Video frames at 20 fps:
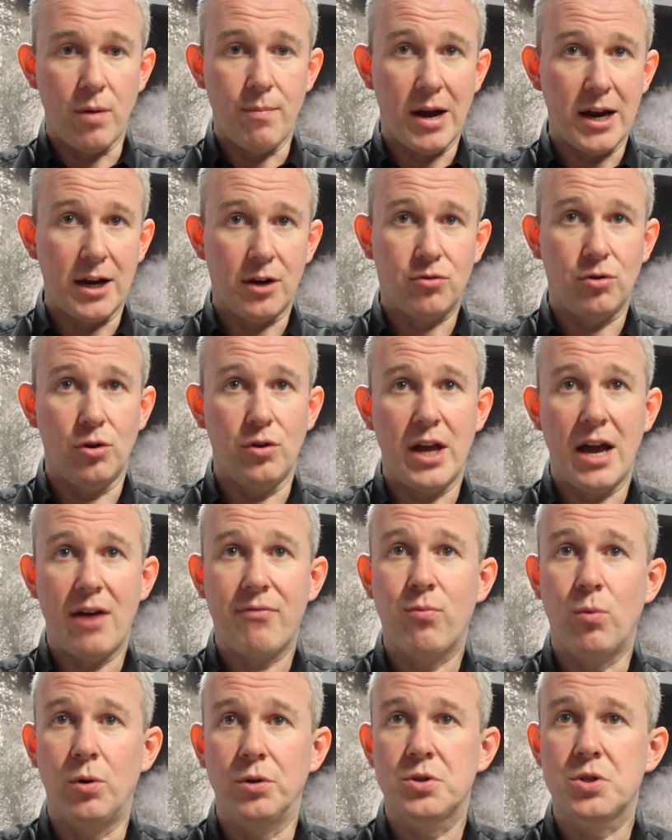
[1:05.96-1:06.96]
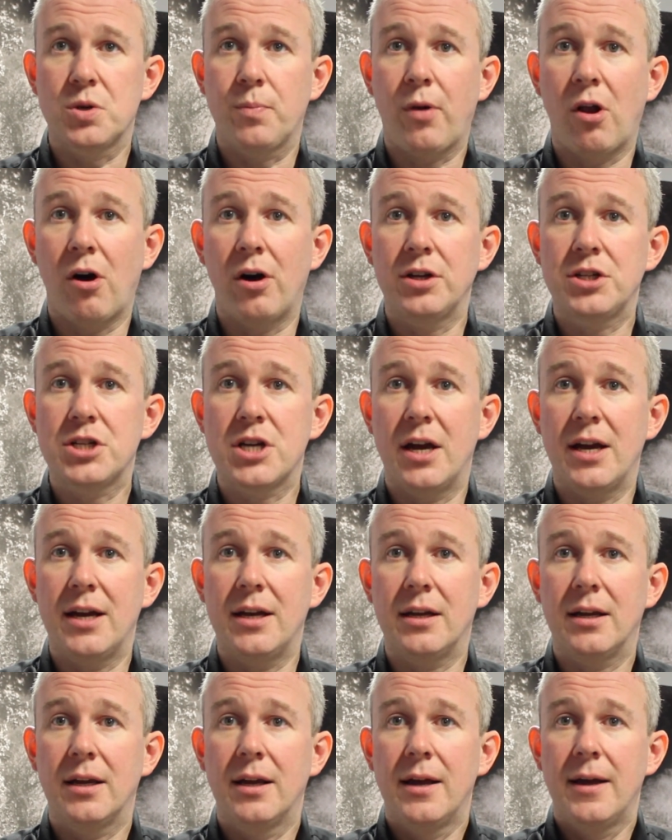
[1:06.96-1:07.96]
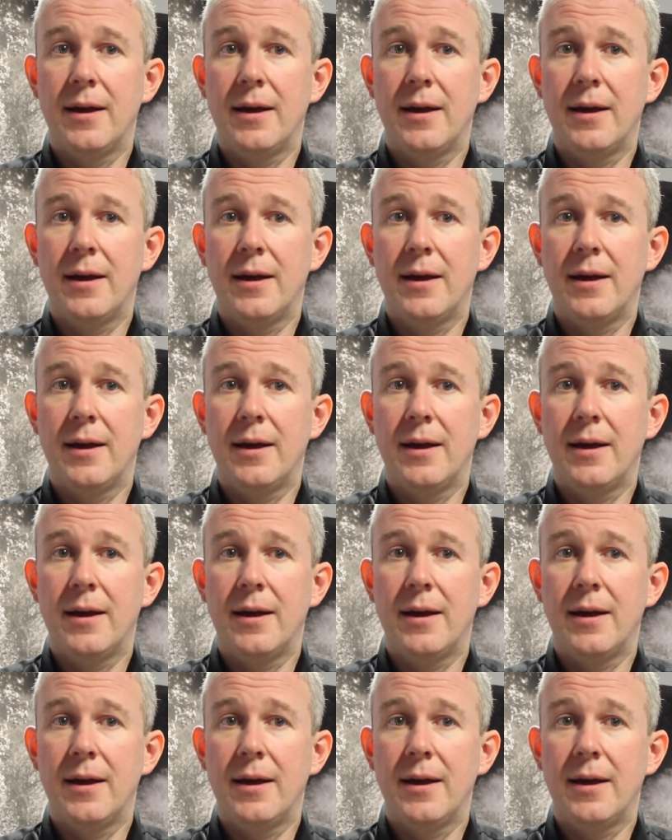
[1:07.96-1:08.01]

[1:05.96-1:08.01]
we make through the F1 supply chain,